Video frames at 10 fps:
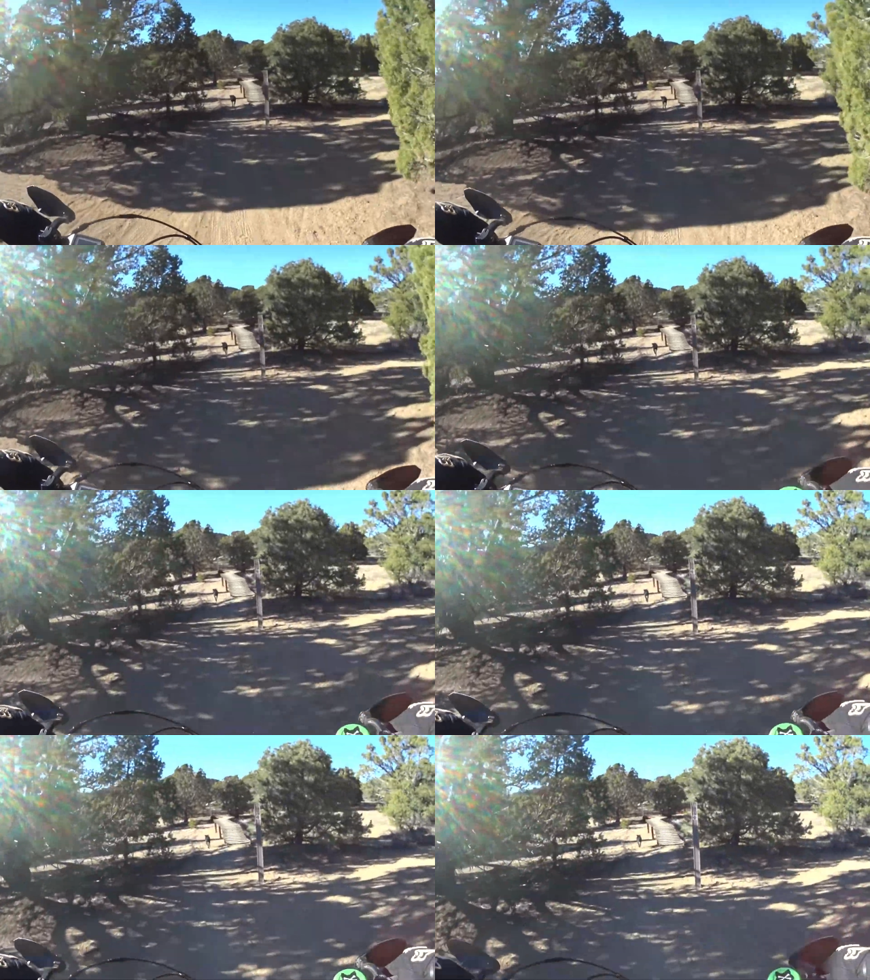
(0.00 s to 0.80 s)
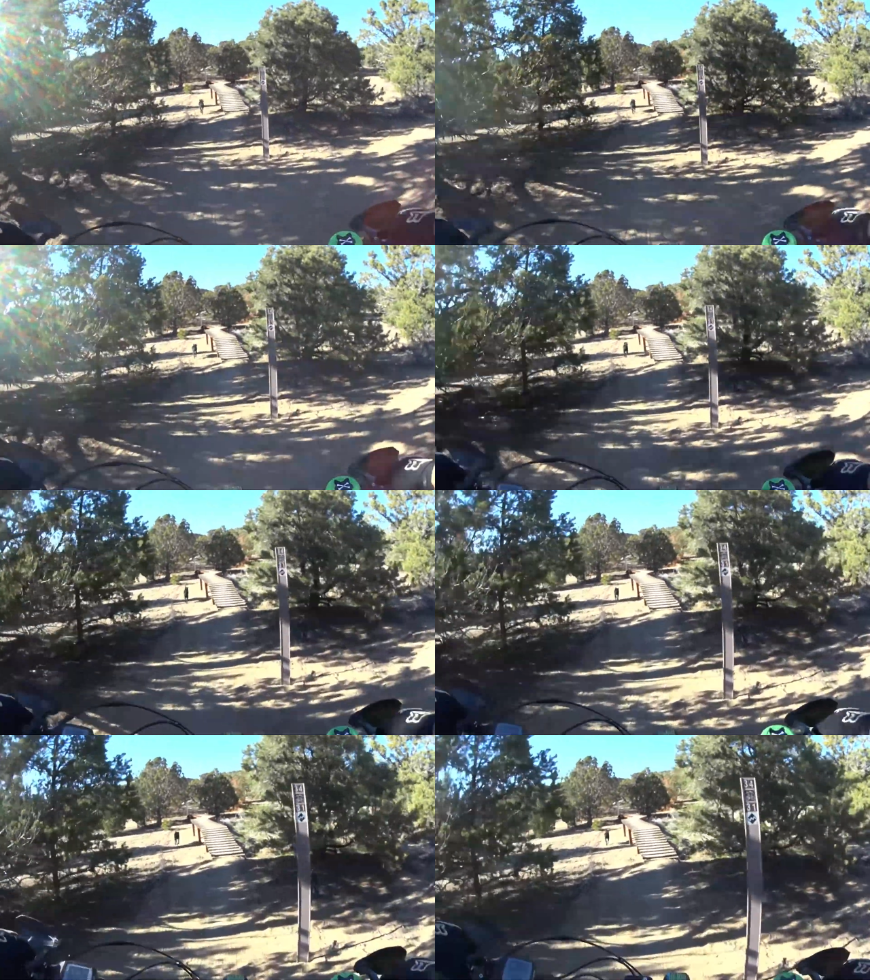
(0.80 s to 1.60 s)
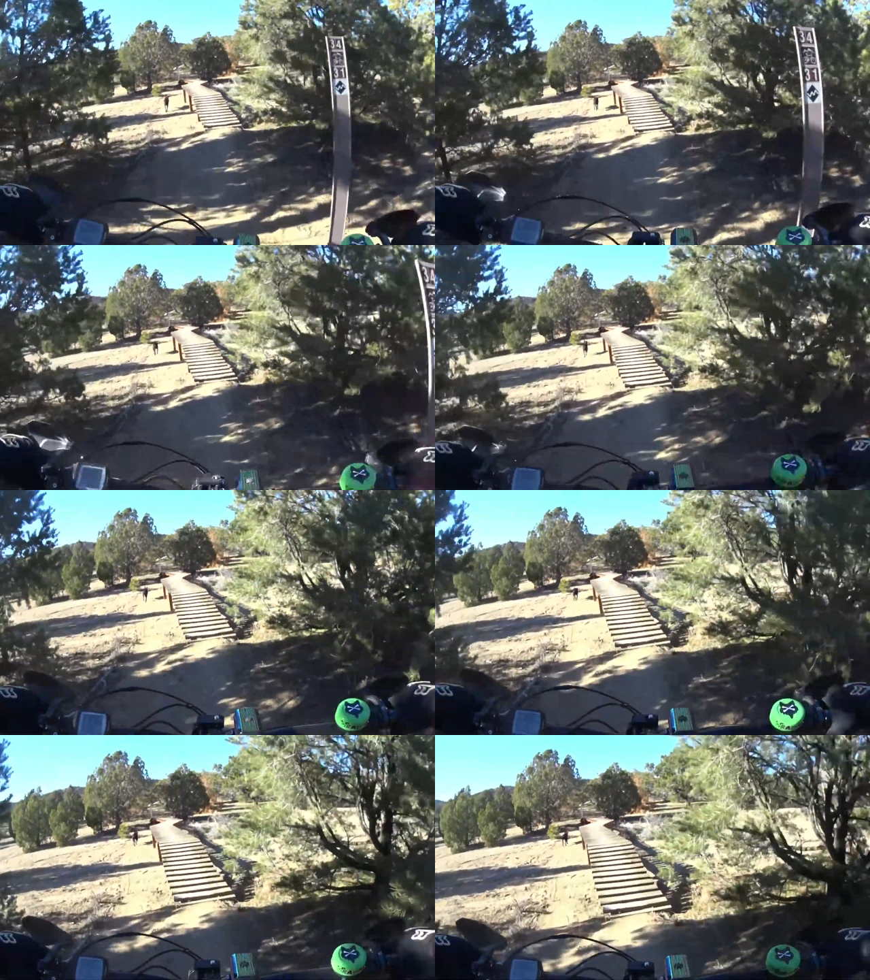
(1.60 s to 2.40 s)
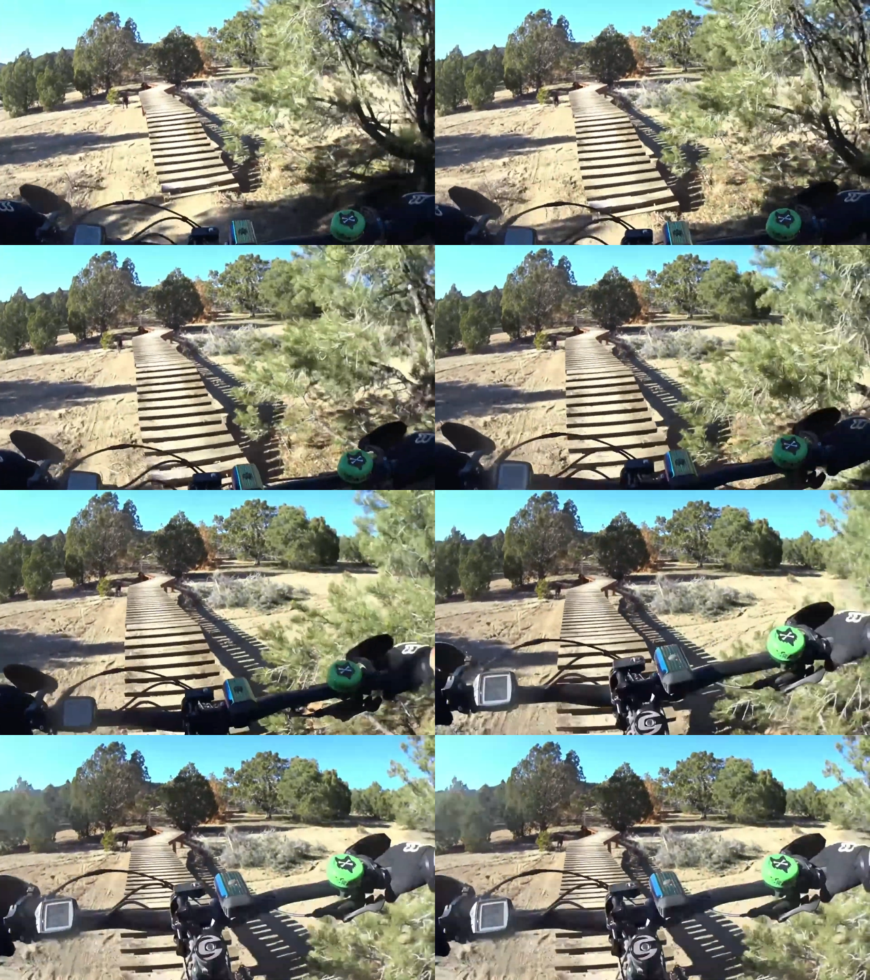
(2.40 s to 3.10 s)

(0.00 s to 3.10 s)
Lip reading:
No face is visible, so there are no lips to read.